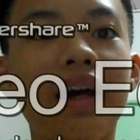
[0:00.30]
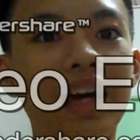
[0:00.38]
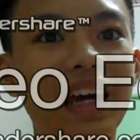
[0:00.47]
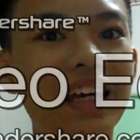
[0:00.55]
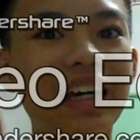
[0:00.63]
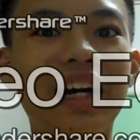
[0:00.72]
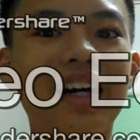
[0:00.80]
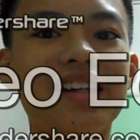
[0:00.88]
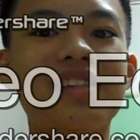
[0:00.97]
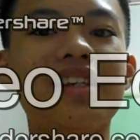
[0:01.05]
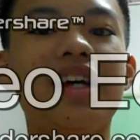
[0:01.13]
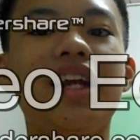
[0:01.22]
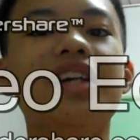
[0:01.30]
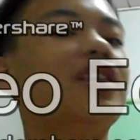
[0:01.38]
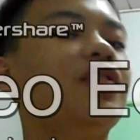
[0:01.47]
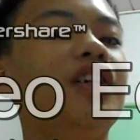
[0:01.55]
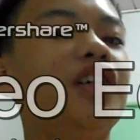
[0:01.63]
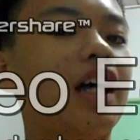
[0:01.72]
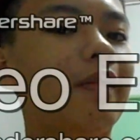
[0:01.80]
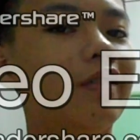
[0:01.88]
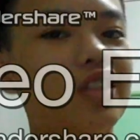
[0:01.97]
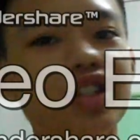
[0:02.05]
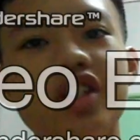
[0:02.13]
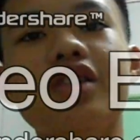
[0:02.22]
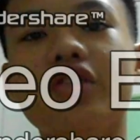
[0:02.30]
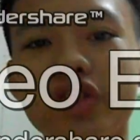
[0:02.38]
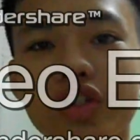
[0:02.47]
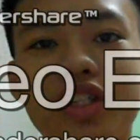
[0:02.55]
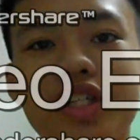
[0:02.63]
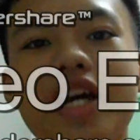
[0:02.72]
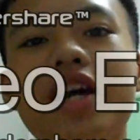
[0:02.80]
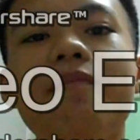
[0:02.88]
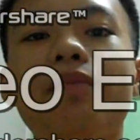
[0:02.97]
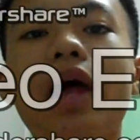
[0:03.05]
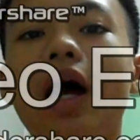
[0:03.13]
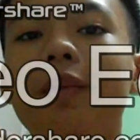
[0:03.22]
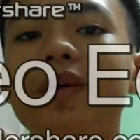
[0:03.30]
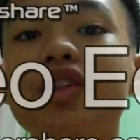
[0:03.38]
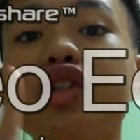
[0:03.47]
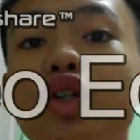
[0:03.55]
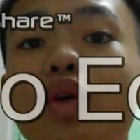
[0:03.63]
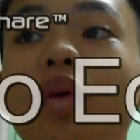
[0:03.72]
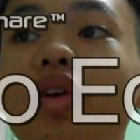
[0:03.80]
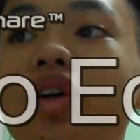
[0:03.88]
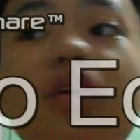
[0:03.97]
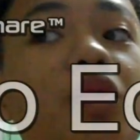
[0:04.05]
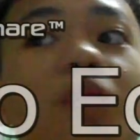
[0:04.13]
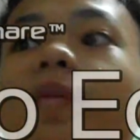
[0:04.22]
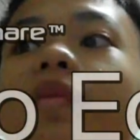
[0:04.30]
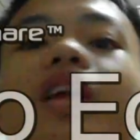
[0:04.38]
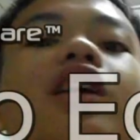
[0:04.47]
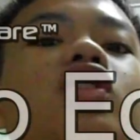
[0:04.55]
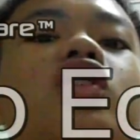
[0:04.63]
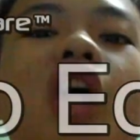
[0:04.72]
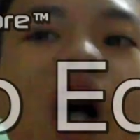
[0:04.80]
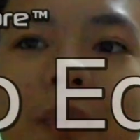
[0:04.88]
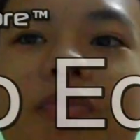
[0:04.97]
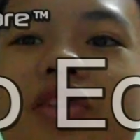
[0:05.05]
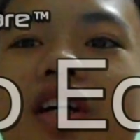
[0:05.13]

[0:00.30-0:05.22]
Hey guys, and as a FaceTime machine, today I've been showing you the top